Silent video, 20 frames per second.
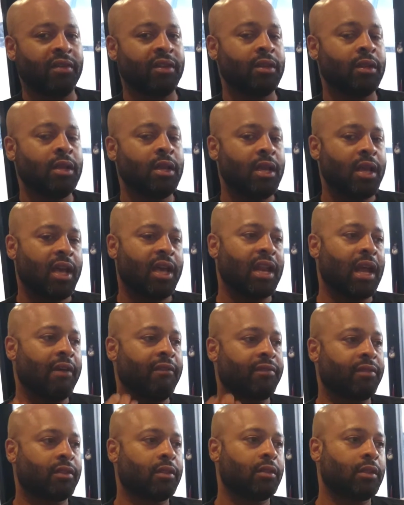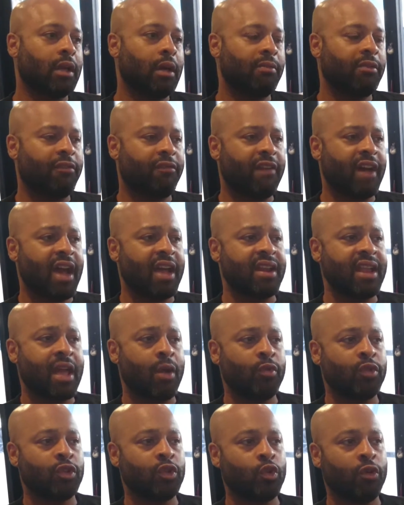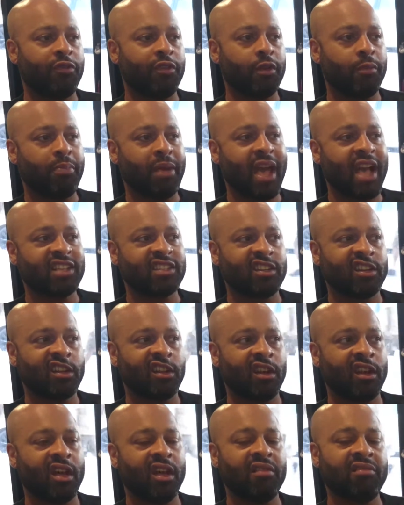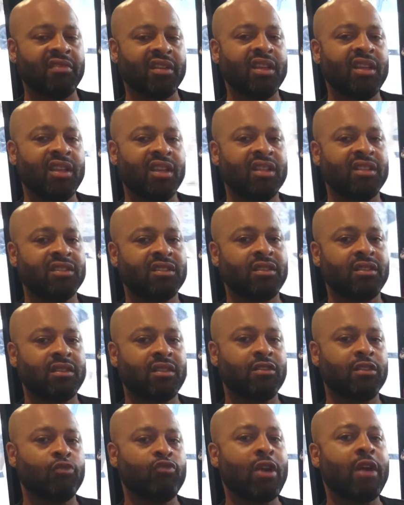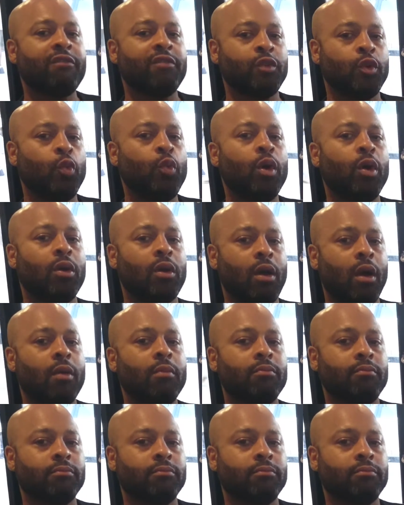And I've come to find out when you do it for the passion and the love, the revenue will come.